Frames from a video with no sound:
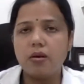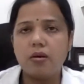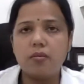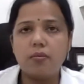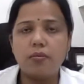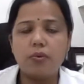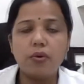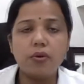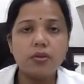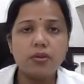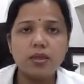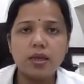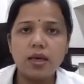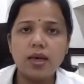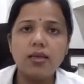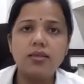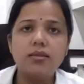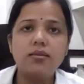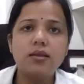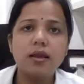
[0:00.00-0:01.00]
book
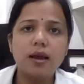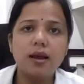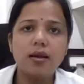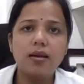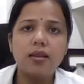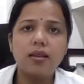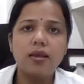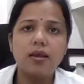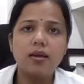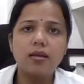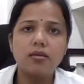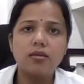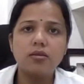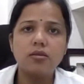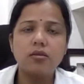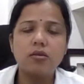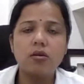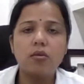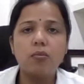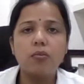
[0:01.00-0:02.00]
says that there is
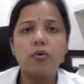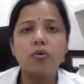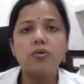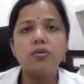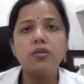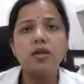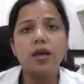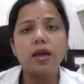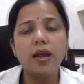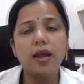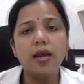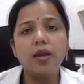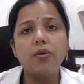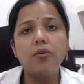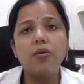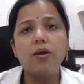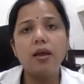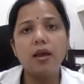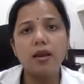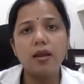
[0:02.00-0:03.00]
almost 8
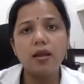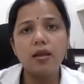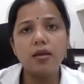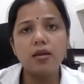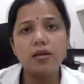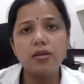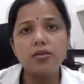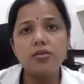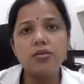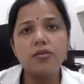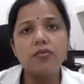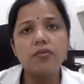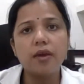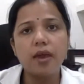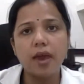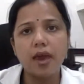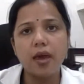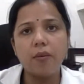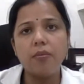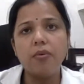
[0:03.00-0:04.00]
to 10 years of
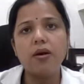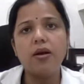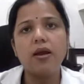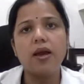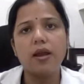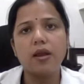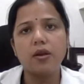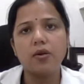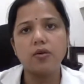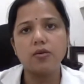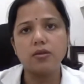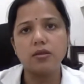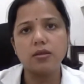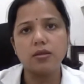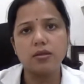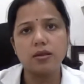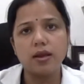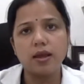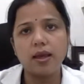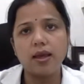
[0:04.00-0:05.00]
gap in
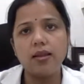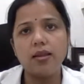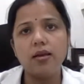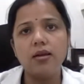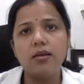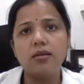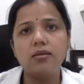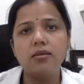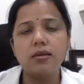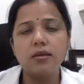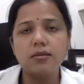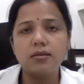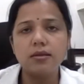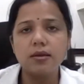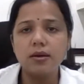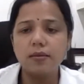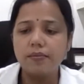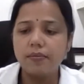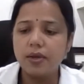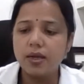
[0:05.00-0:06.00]
diagnosis. Like the disease
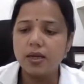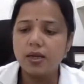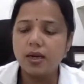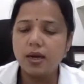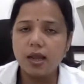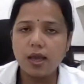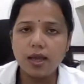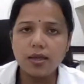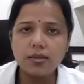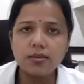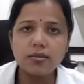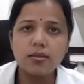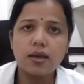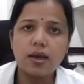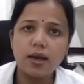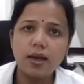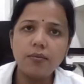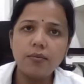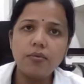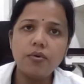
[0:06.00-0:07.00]
takes
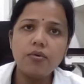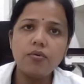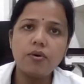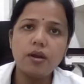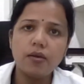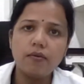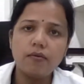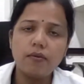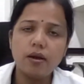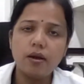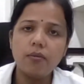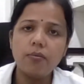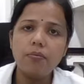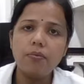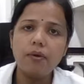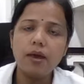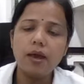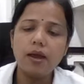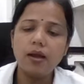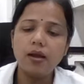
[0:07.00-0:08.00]
time to develop,
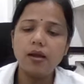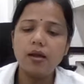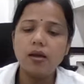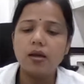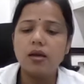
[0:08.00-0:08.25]
and